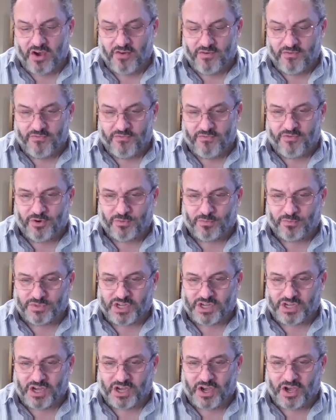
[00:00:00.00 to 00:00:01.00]
her in
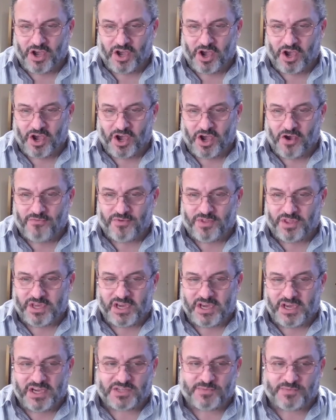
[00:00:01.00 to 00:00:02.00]
films over the years.
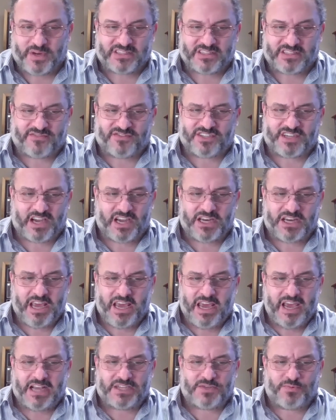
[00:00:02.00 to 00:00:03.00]
But as I've said,
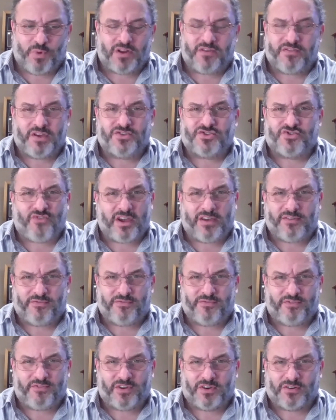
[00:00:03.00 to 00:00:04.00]
it's one of those great
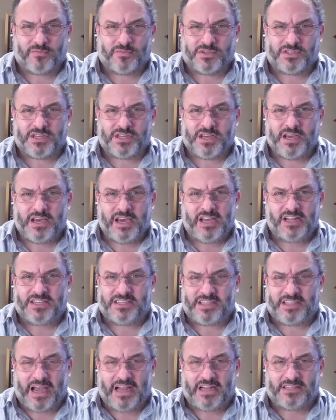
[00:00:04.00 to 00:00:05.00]
films. It
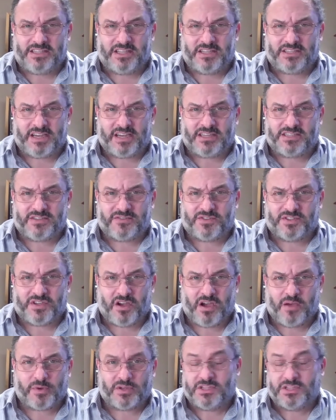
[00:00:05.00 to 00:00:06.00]
stands the test of
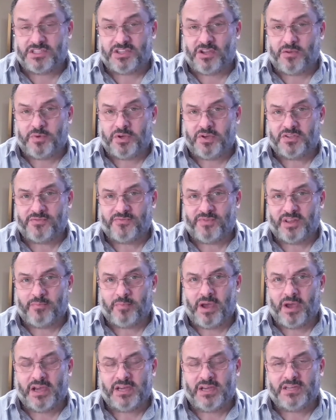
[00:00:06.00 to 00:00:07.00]
time because it's so beautifully
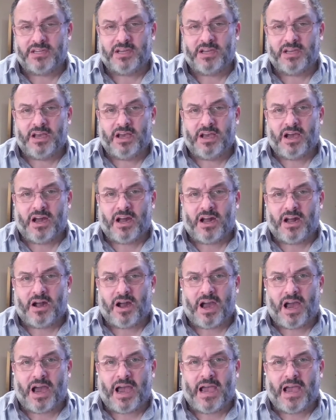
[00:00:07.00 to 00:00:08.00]
made.
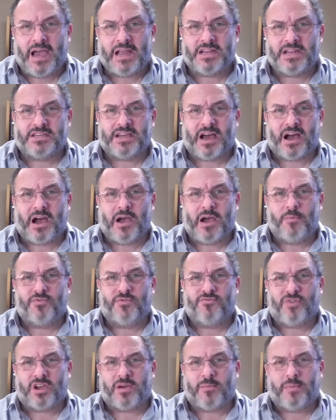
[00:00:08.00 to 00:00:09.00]
And I
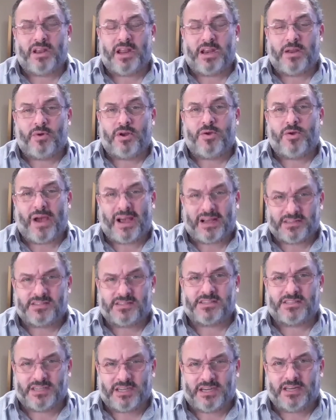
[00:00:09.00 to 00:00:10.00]
would recommend anyone who
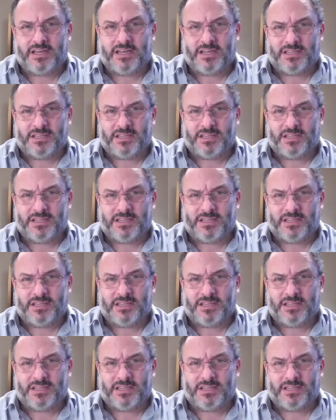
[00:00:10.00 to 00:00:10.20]
hasn't seen